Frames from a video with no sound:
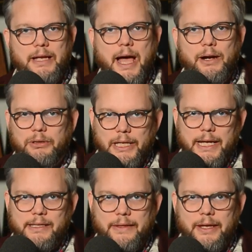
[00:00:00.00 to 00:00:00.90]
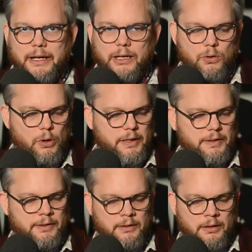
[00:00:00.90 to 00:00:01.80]
I don't like synthetic
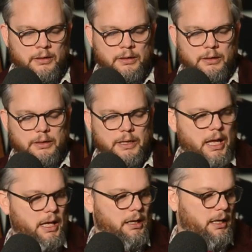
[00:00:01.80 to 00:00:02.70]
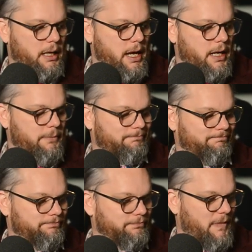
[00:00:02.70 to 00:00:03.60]
corks. And it kind of
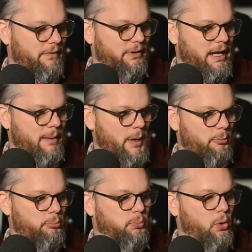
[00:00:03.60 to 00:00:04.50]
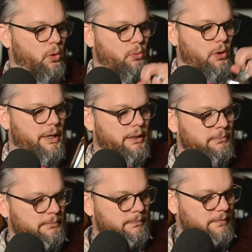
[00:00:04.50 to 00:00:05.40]
every time I pull one,
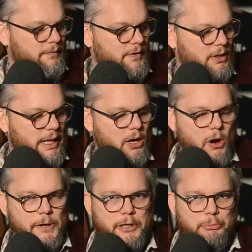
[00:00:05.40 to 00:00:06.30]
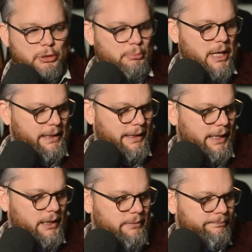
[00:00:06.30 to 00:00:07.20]
they're like harder to put back
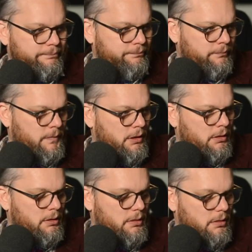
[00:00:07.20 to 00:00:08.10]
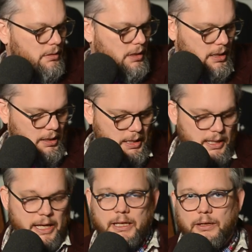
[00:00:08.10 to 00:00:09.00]
in. Uh, I
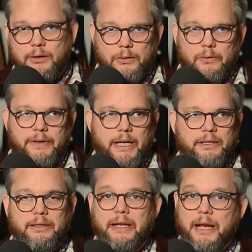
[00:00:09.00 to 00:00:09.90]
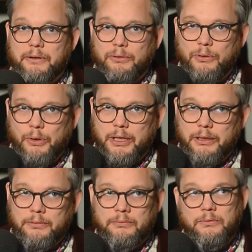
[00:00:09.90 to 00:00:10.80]
like a good old fashioned natural cork
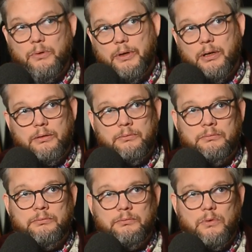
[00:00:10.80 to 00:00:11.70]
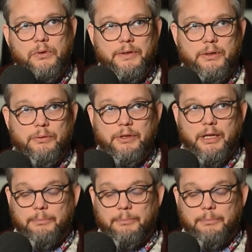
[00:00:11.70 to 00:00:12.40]
or a or a screw top.